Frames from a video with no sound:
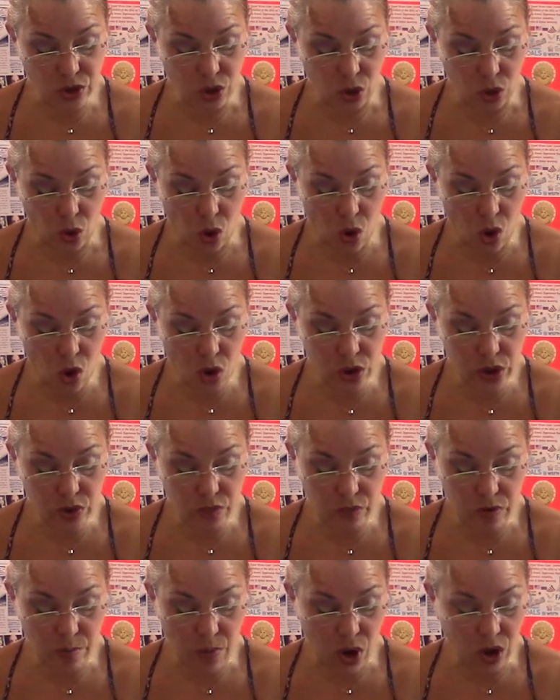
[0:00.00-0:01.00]
a long and
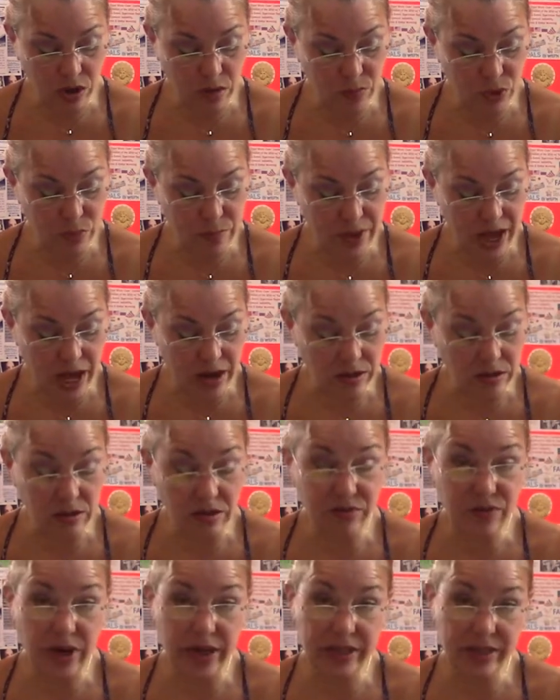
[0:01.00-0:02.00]
remarkable battle
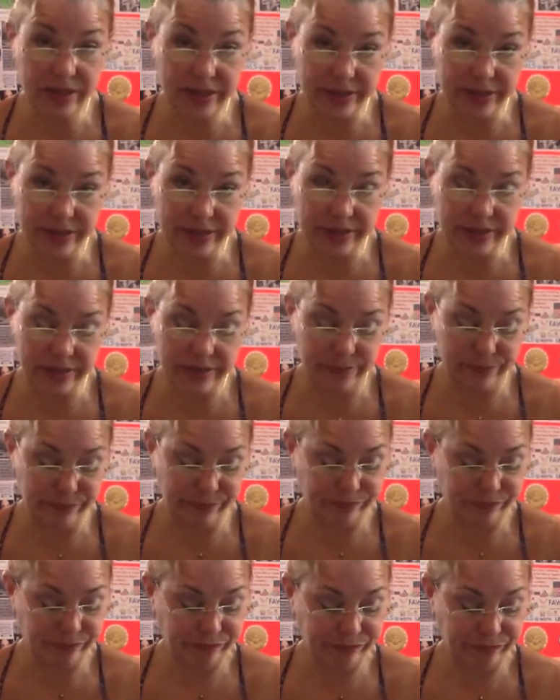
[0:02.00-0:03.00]
of ideas.
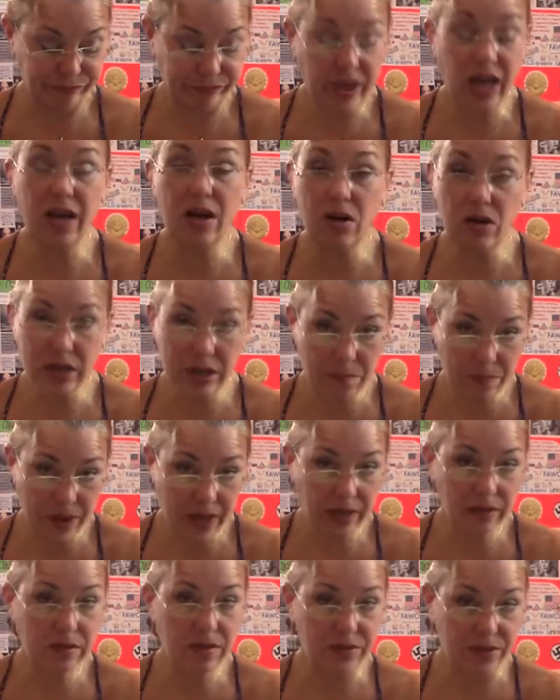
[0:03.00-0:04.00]
And I'll get
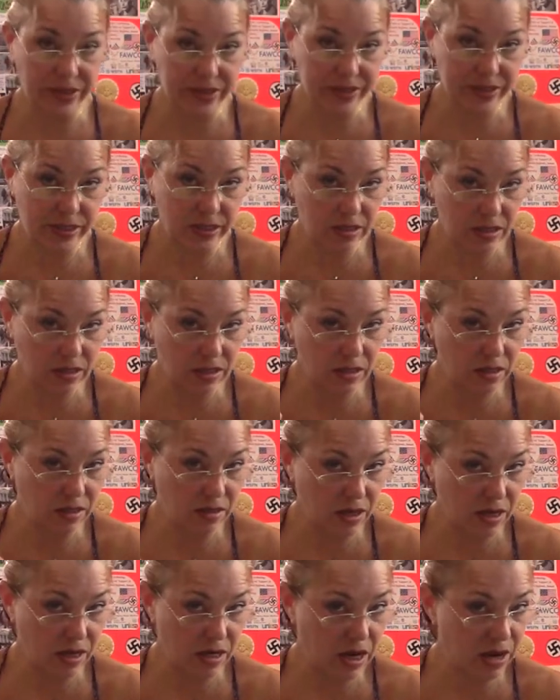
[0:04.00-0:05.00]
back to this.
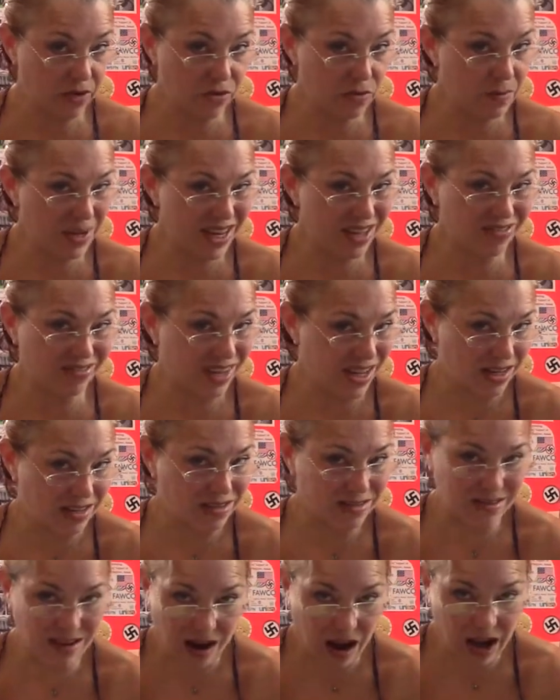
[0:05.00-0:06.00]
Everybody thinks
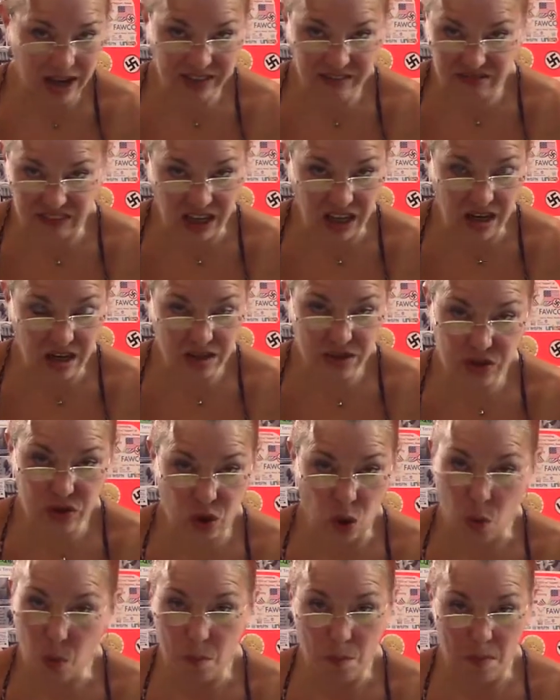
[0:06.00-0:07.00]
that ideas
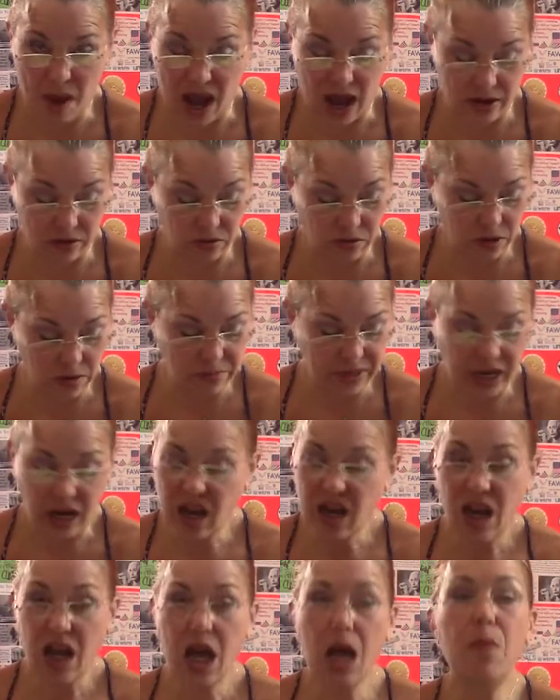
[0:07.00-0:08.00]
don't matter. I mean,
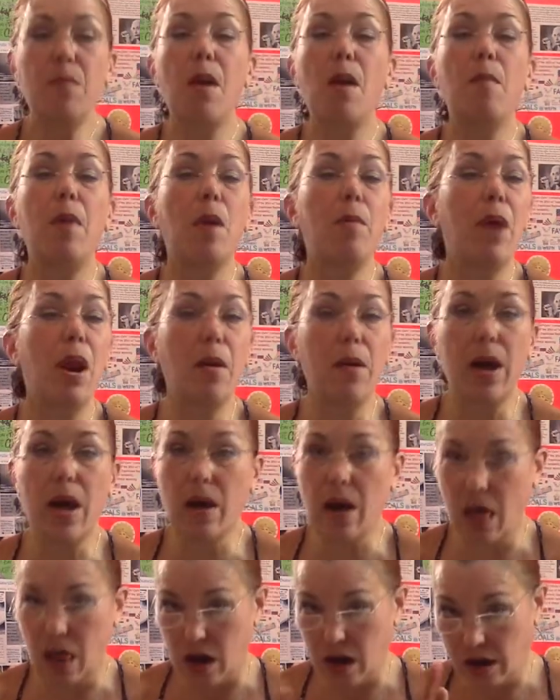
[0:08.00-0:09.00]
even
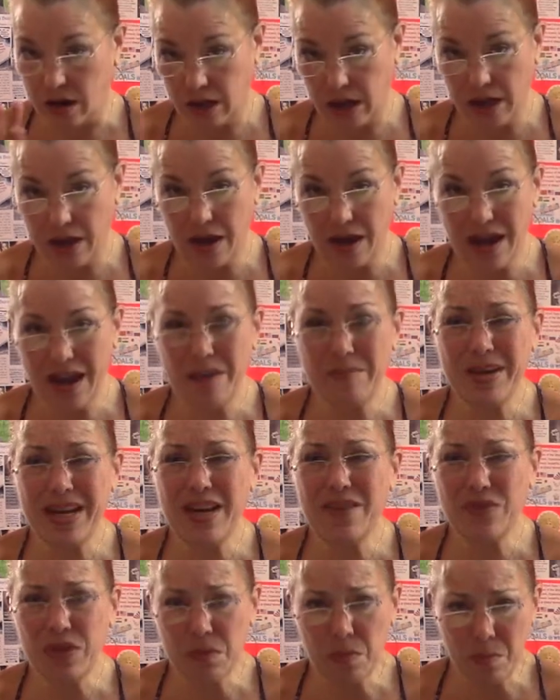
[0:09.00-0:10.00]

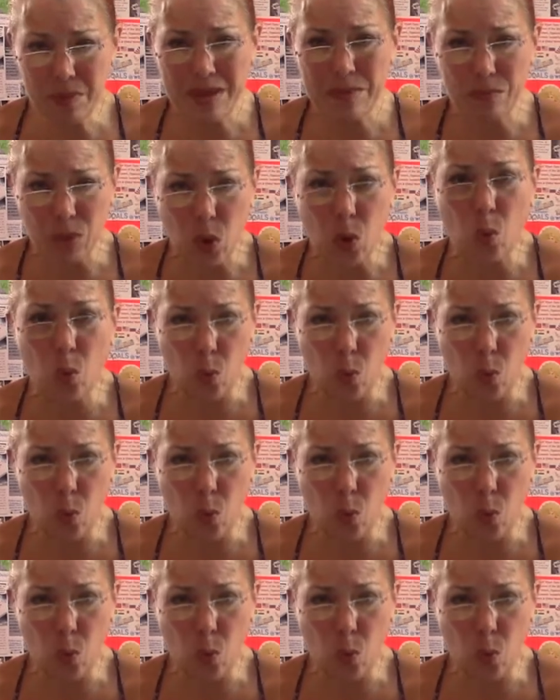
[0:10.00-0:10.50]
the people who